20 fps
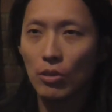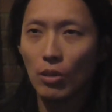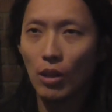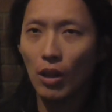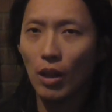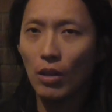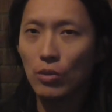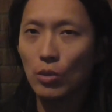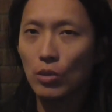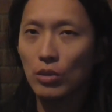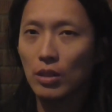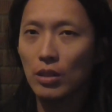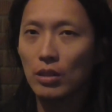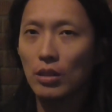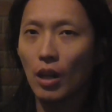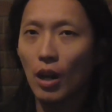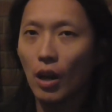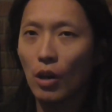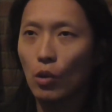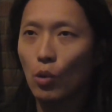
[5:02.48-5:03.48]
So a lot of those
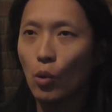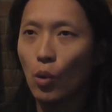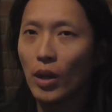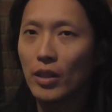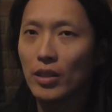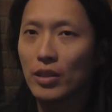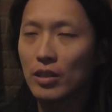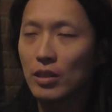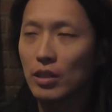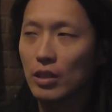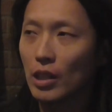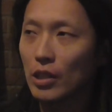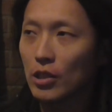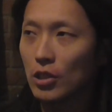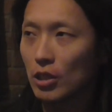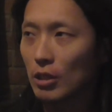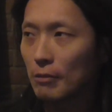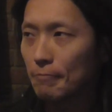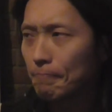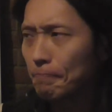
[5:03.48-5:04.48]
things are quite
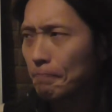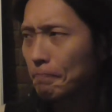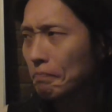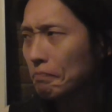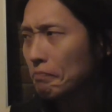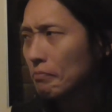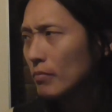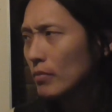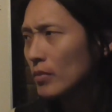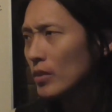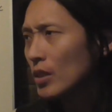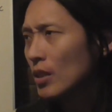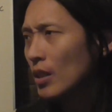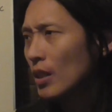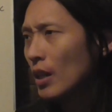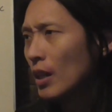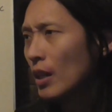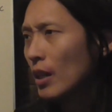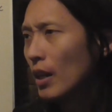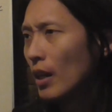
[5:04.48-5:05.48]
sketchy.
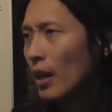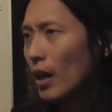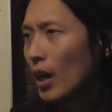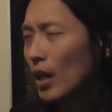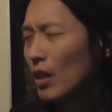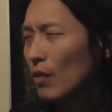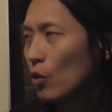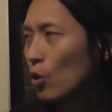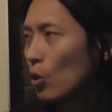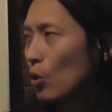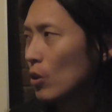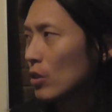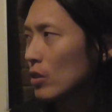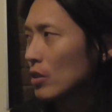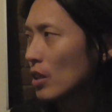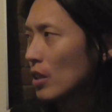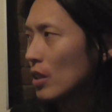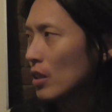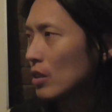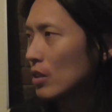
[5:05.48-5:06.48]
And of
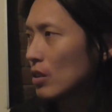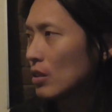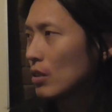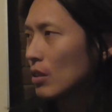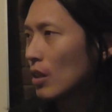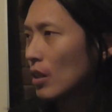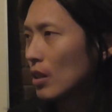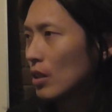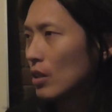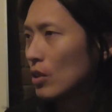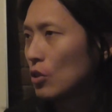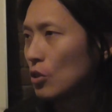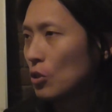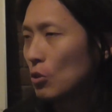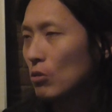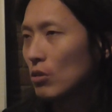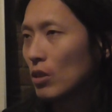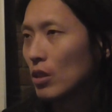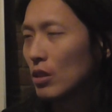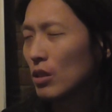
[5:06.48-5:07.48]
course, his
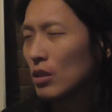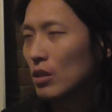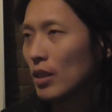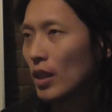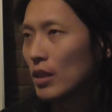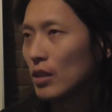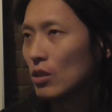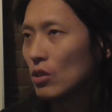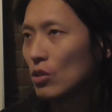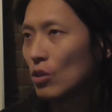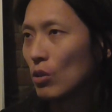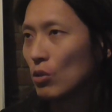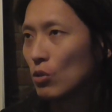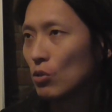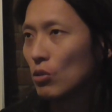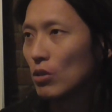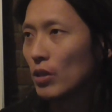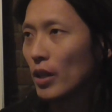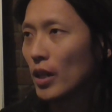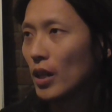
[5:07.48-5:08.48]
student that is known
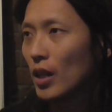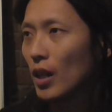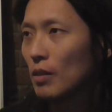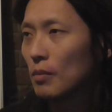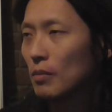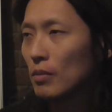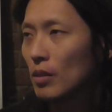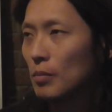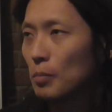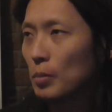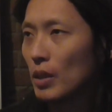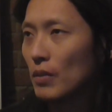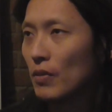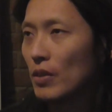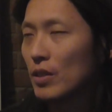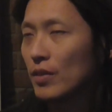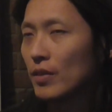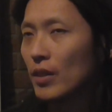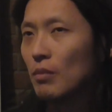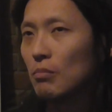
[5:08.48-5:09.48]
today, I believe
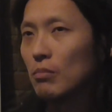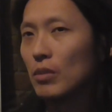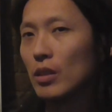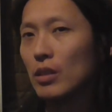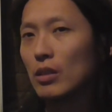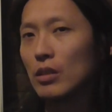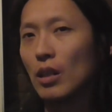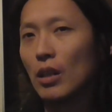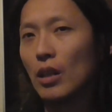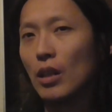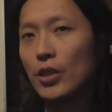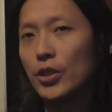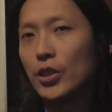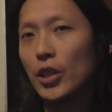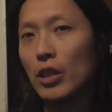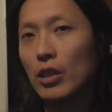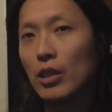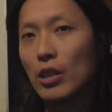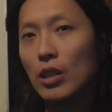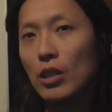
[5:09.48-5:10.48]
his name is
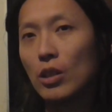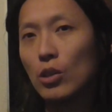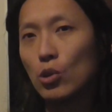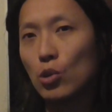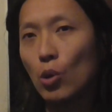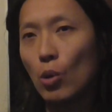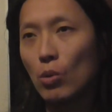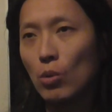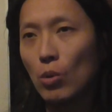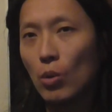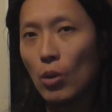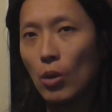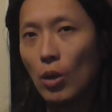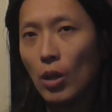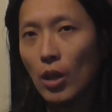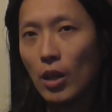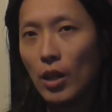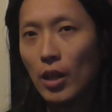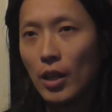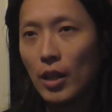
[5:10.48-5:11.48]
ChenKezhong.
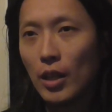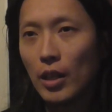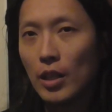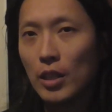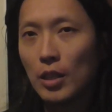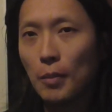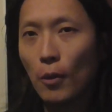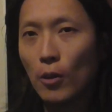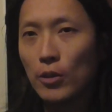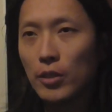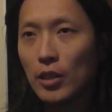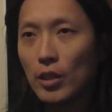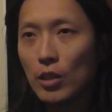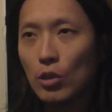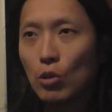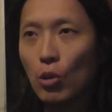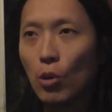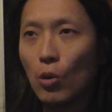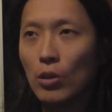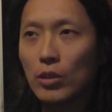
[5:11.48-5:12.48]
He
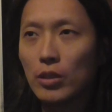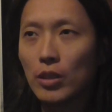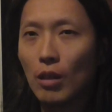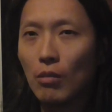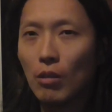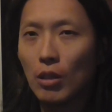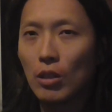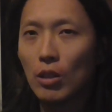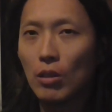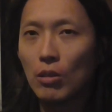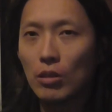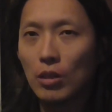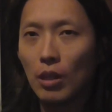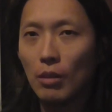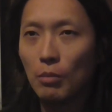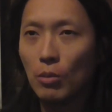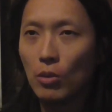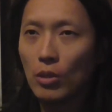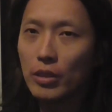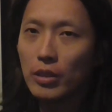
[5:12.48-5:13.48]
supposedly taught someone called
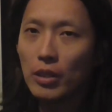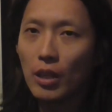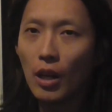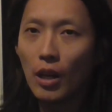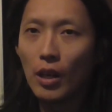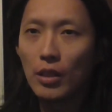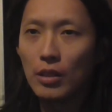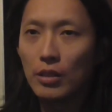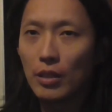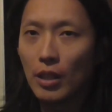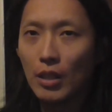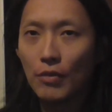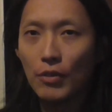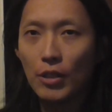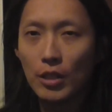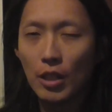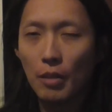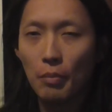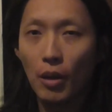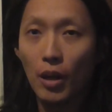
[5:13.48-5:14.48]
Chen Boxiang, and they
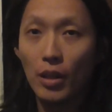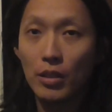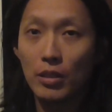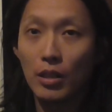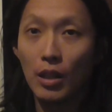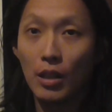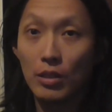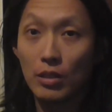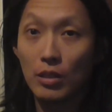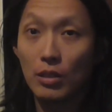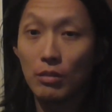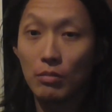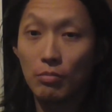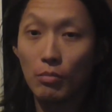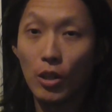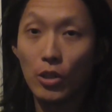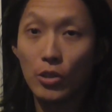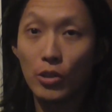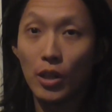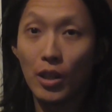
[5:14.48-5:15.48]
eventually passed down this
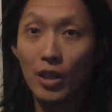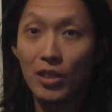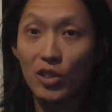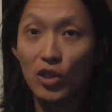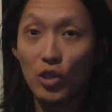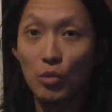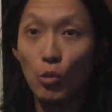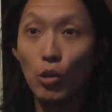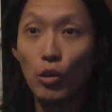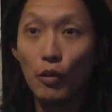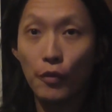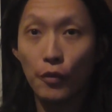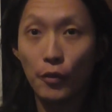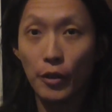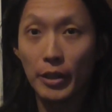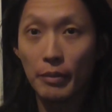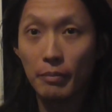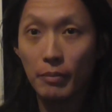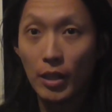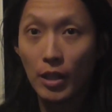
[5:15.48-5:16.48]
martial art as small
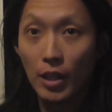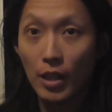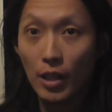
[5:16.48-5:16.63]
frame.